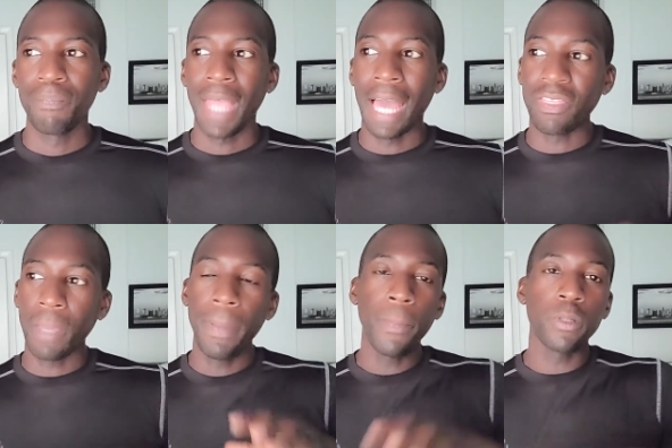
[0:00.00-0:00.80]
I think
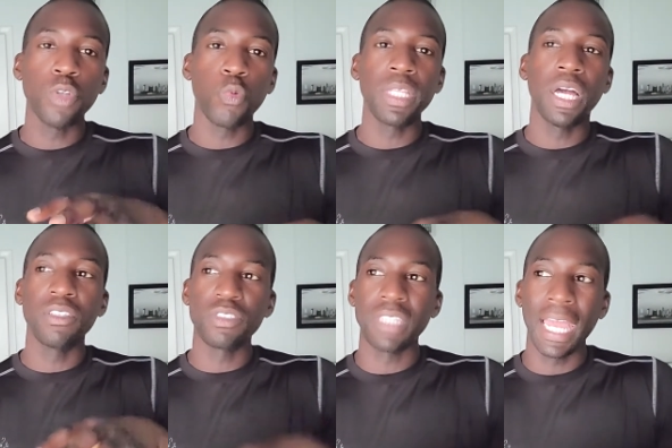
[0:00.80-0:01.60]
people don't really
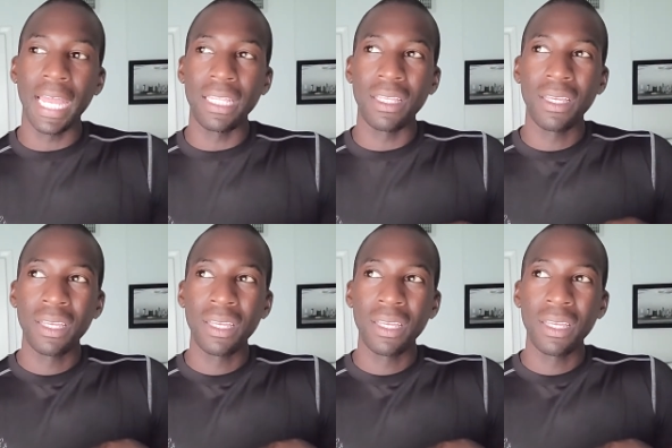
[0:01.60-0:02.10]
understand